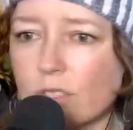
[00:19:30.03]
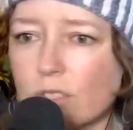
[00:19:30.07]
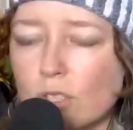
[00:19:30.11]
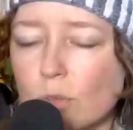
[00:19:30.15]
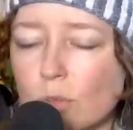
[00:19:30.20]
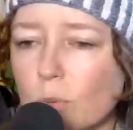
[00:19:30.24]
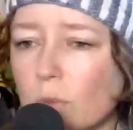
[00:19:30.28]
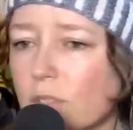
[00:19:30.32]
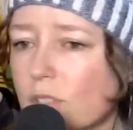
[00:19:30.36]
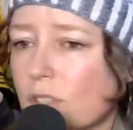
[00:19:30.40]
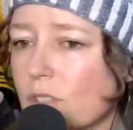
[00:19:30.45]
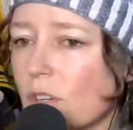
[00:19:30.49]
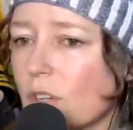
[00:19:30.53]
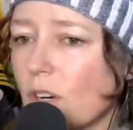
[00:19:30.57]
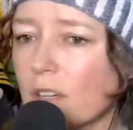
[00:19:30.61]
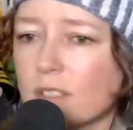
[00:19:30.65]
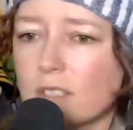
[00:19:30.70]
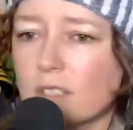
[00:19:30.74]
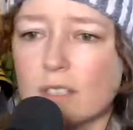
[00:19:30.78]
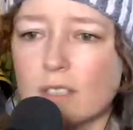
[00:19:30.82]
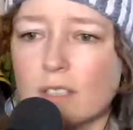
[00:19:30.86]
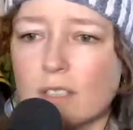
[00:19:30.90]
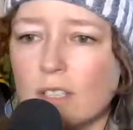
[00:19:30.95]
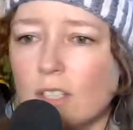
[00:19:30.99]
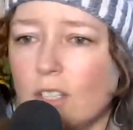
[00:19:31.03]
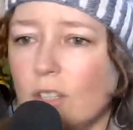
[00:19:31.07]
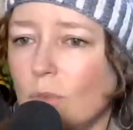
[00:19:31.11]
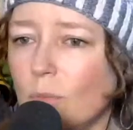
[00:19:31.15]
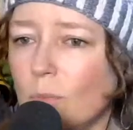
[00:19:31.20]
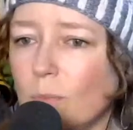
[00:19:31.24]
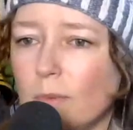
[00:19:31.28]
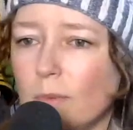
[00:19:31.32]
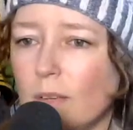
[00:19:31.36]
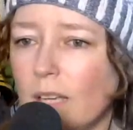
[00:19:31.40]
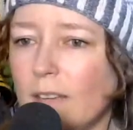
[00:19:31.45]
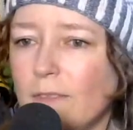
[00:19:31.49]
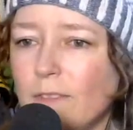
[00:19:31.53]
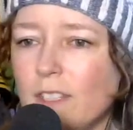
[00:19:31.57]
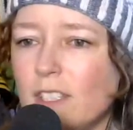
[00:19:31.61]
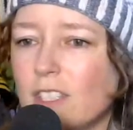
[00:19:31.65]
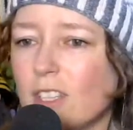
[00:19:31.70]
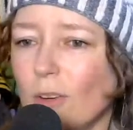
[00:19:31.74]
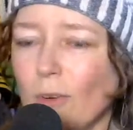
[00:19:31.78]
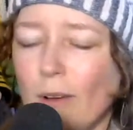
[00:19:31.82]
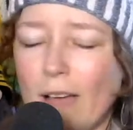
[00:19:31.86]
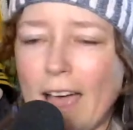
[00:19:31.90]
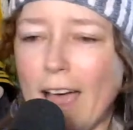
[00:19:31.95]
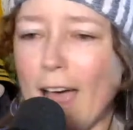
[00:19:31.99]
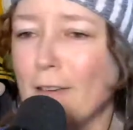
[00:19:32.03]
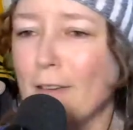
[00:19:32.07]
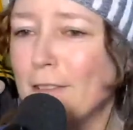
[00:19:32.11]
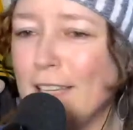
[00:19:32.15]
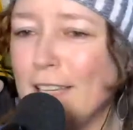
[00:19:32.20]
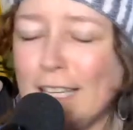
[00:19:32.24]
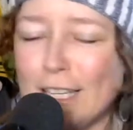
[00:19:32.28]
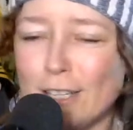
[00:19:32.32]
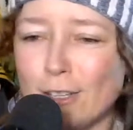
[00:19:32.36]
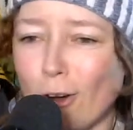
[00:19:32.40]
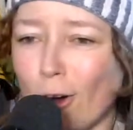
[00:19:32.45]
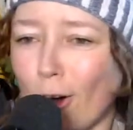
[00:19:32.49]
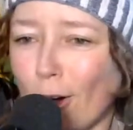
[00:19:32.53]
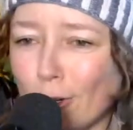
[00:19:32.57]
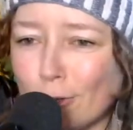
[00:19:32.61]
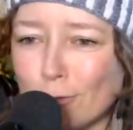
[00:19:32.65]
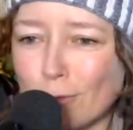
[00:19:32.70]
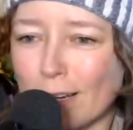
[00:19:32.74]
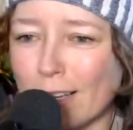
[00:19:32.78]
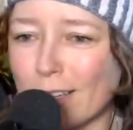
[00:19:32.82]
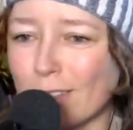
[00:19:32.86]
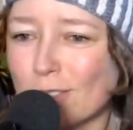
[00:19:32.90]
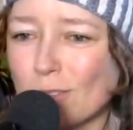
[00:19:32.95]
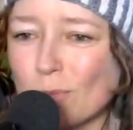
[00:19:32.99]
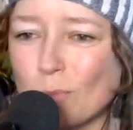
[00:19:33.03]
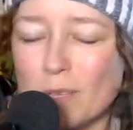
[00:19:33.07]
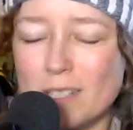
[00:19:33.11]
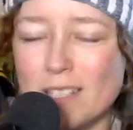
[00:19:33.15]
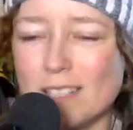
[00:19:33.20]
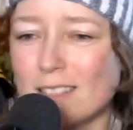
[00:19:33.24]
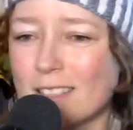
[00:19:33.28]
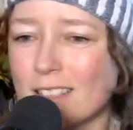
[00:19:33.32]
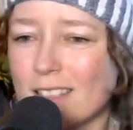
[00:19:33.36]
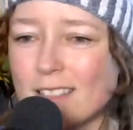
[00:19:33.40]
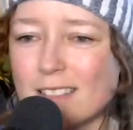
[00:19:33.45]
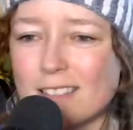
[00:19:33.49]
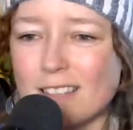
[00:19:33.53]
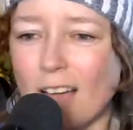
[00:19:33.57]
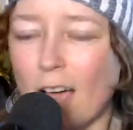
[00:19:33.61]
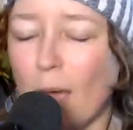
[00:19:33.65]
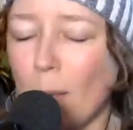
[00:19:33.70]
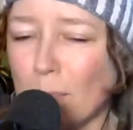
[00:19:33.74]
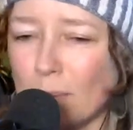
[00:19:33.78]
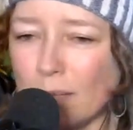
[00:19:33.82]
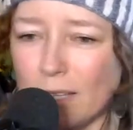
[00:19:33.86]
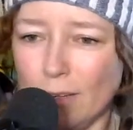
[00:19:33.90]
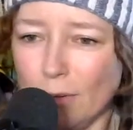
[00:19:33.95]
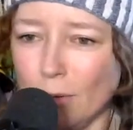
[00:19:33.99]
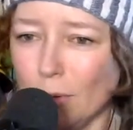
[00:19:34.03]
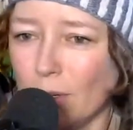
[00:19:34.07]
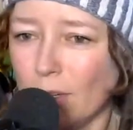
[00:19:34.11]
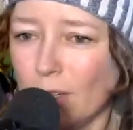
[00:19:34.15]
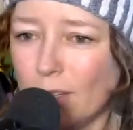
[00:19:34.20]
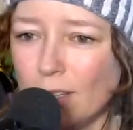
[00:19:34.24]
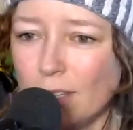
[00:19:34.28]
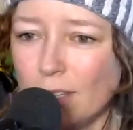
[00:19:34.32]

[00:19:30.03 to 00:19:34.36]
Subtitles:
You will start to you if you don't have any guardrails, what's to stop you